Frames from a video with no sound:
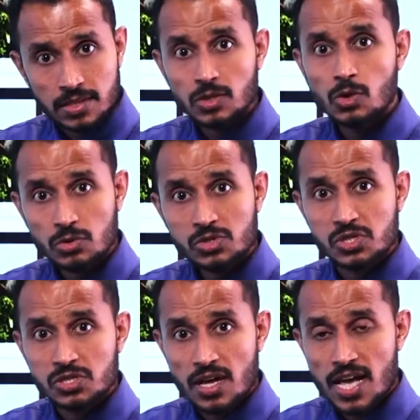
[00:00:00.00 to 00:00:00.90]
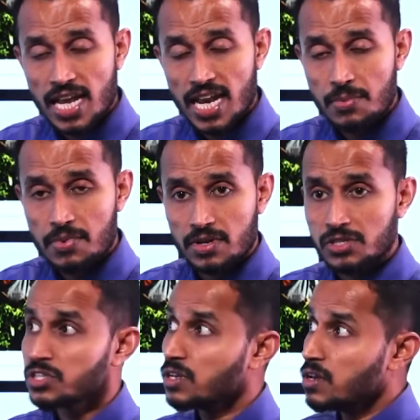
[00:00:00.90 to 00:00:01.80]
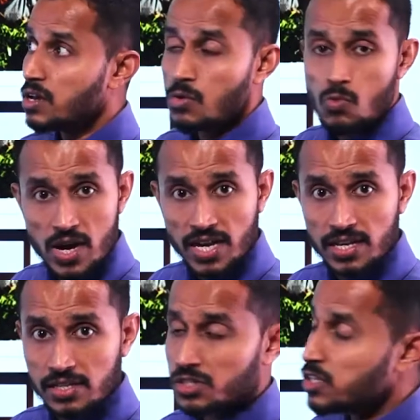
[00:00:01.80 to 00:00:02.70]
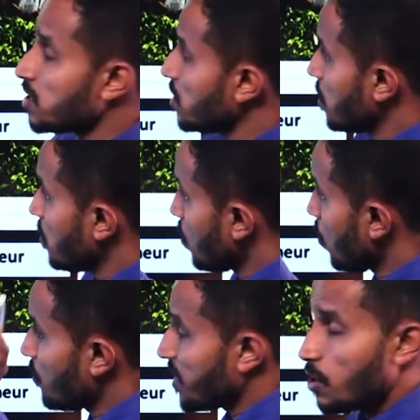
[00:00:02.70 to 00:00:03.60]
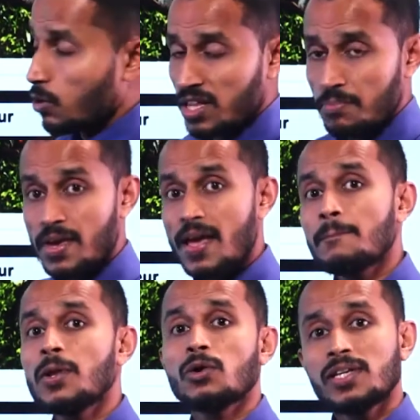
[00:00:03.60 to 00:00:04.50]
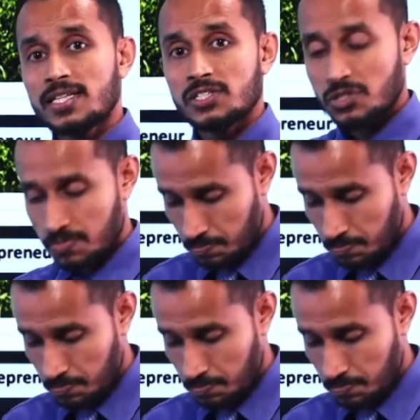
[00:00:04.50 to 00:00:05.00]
those laborers, workers, or we call them employees,